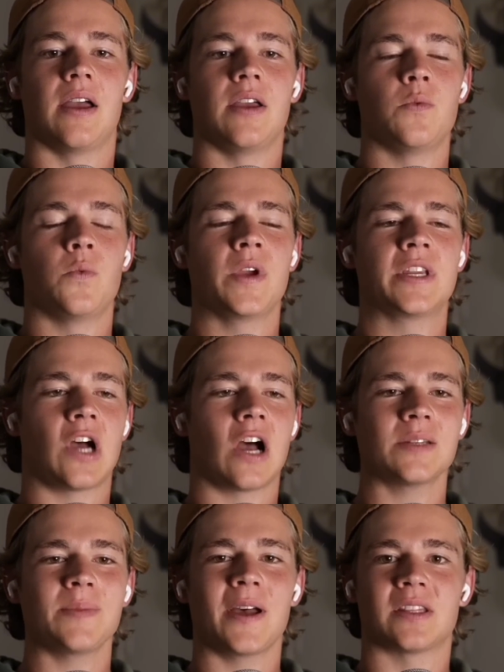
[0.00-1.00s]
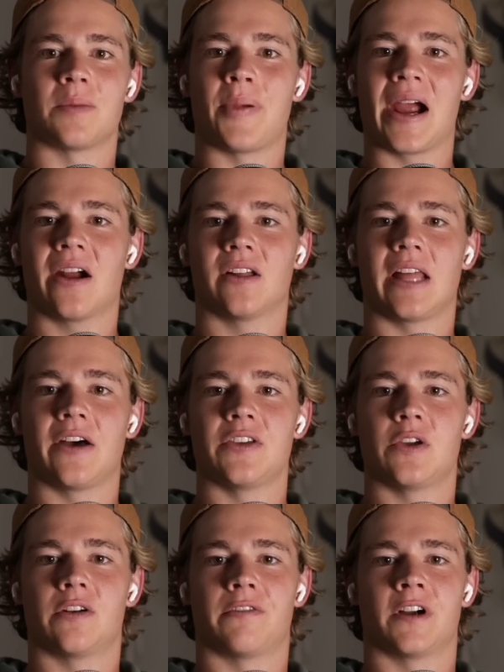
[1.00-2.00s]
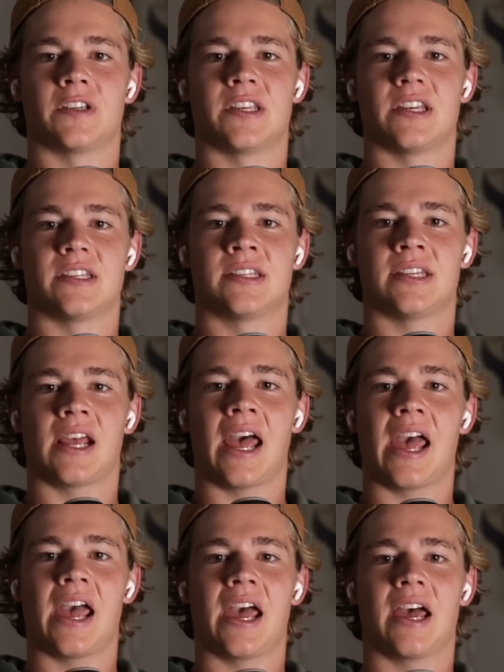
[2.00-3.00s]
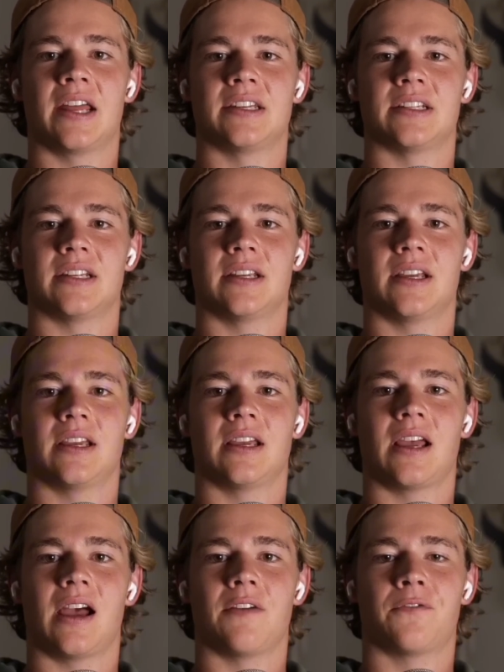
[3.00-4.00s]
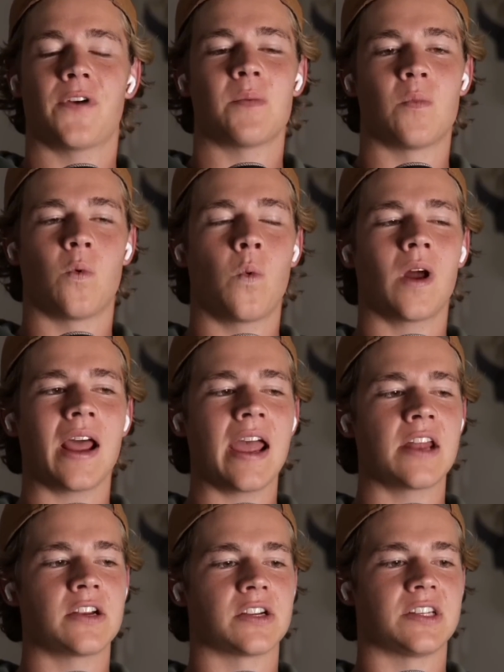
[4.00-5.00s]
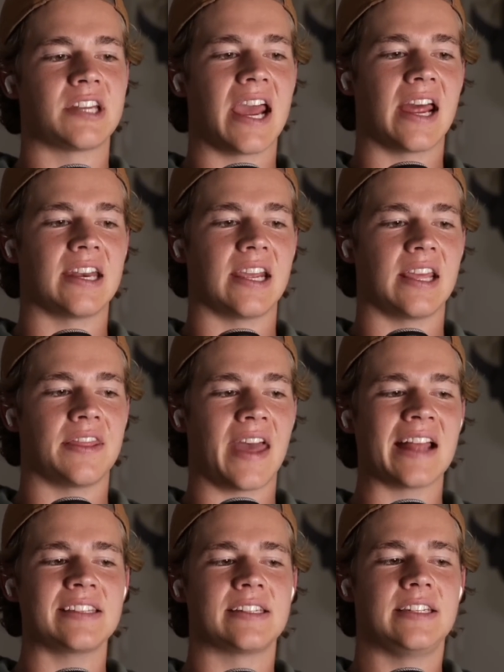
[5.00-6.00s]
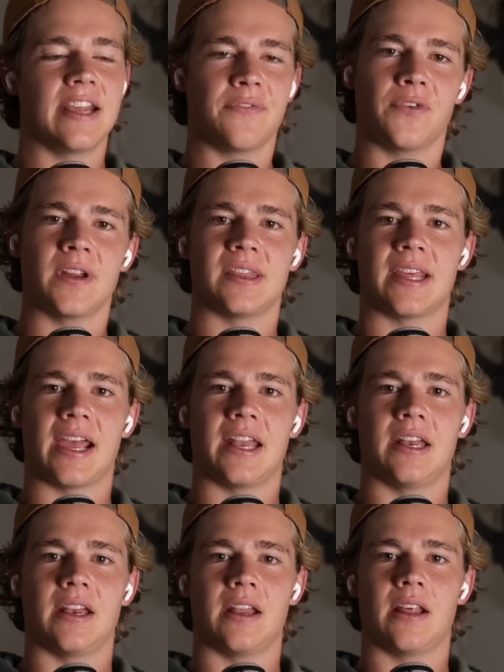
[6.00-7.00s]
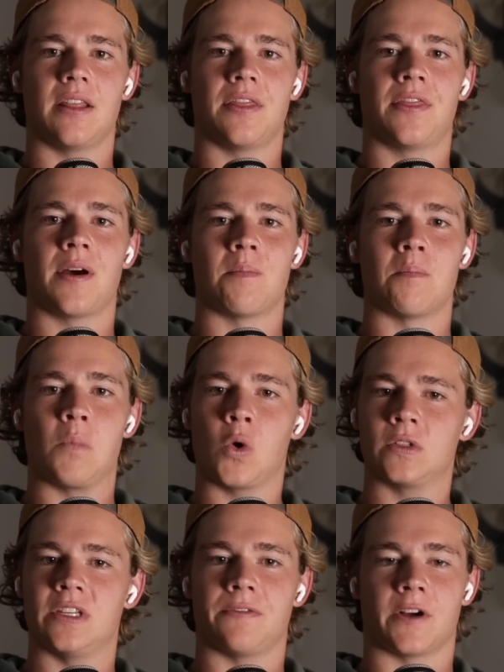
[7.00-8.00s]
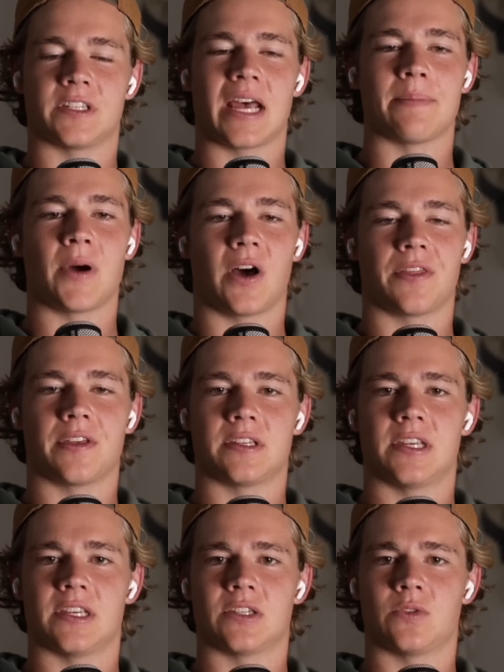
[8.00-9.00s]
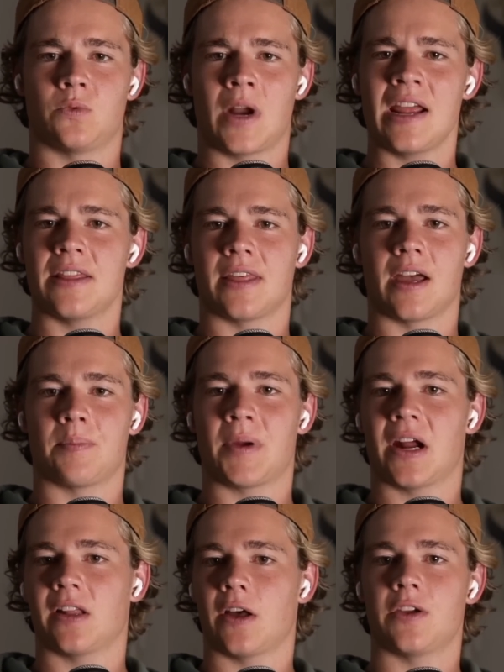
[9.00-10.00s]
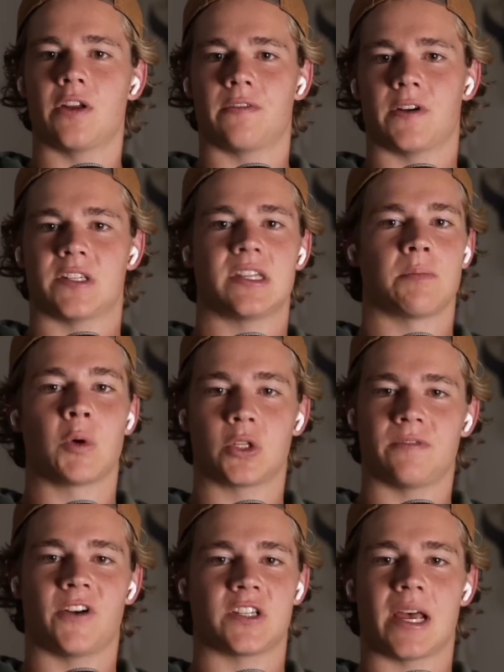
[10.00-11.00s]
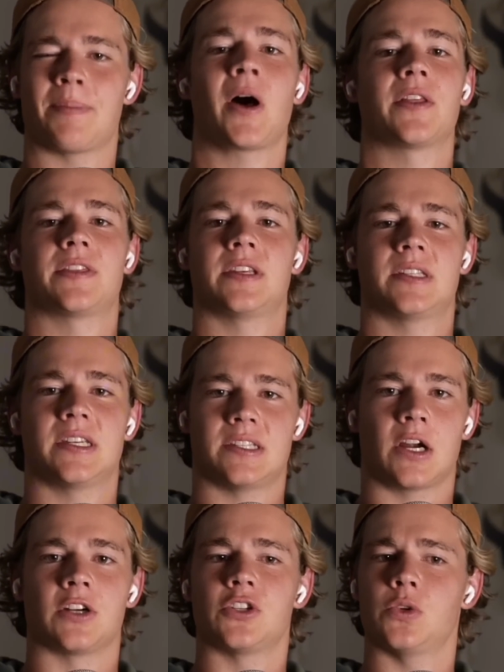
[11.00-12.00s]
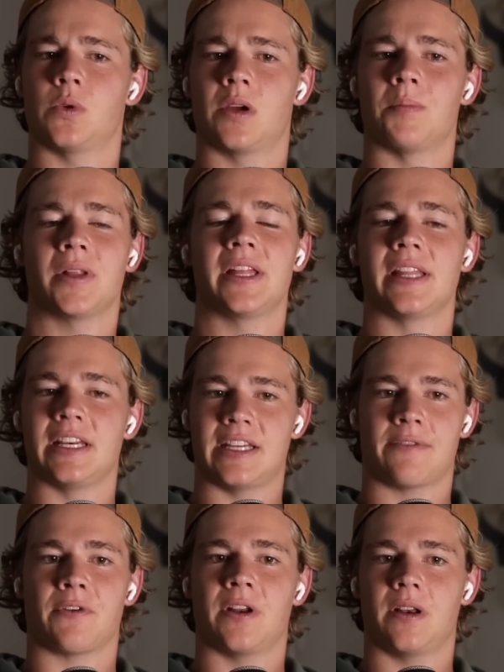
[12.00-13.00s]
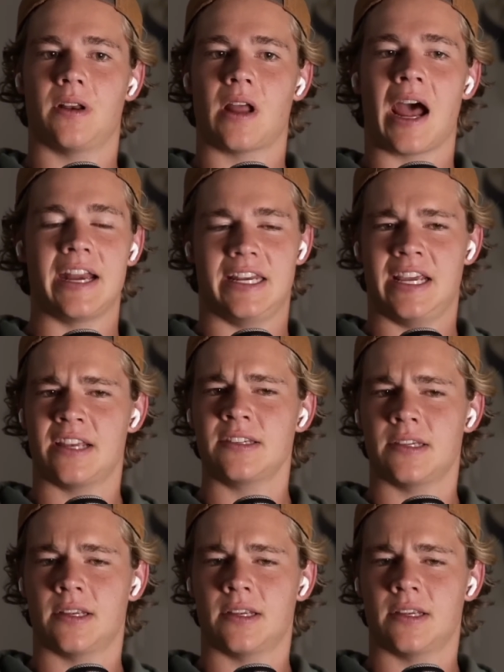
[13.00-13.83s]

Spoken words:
we talked about the parallel universes, and from what I understand, that's different than the multiverse hypothesis, right? The parallel universe and the multiverse hypothesis are two completely different ideas.